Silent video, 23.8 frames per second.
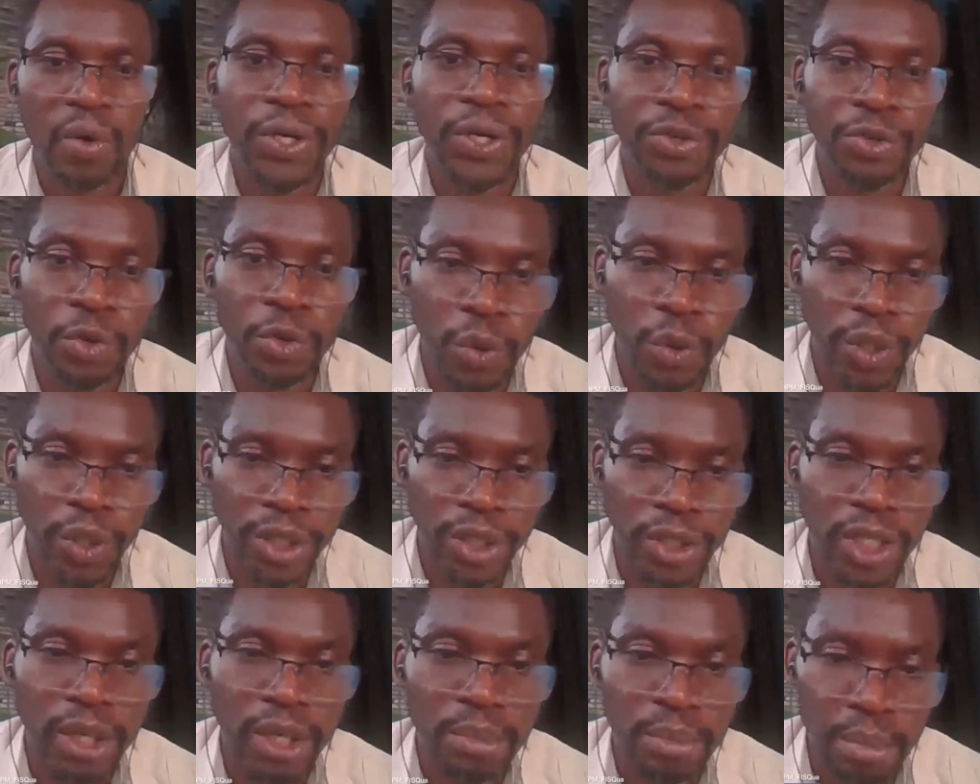are we
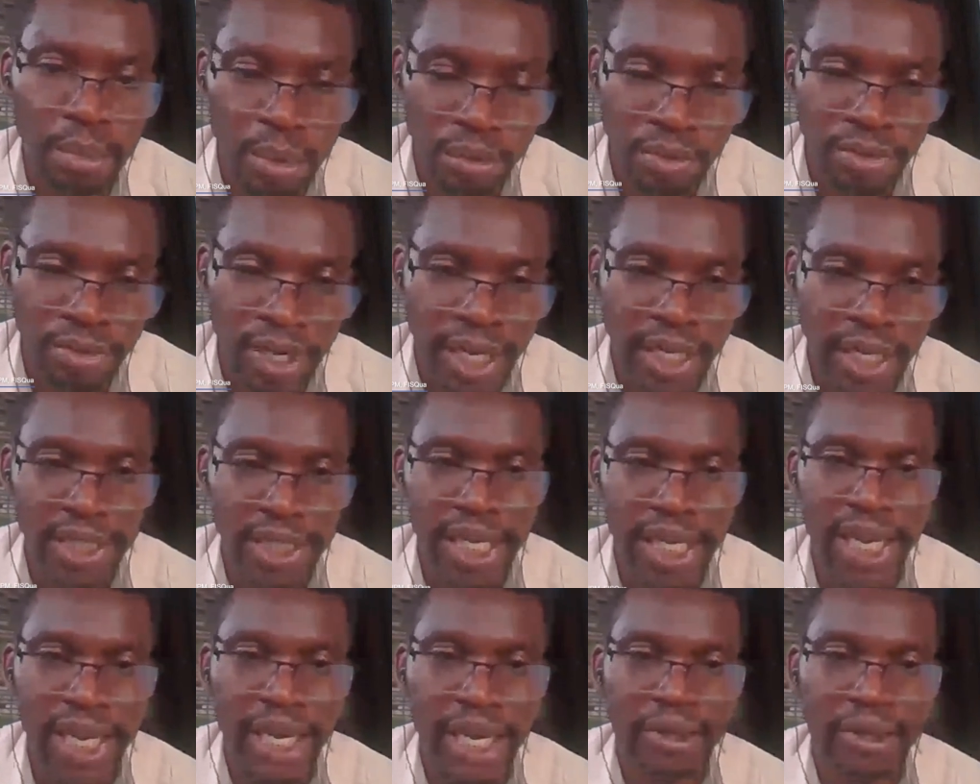doing to improve
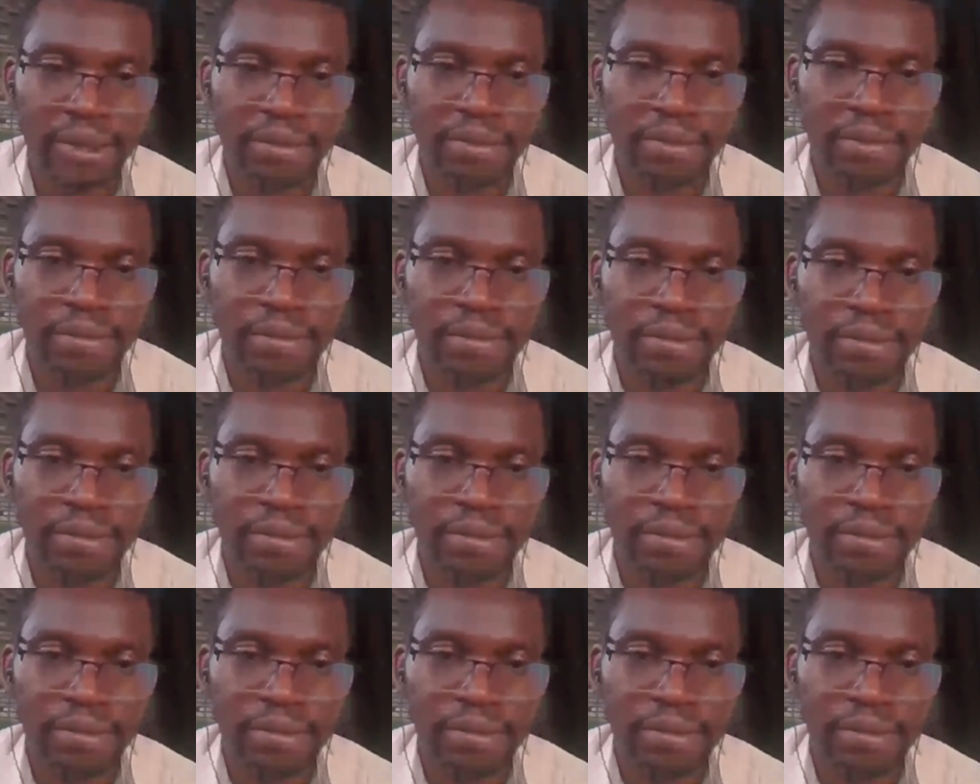healthcare?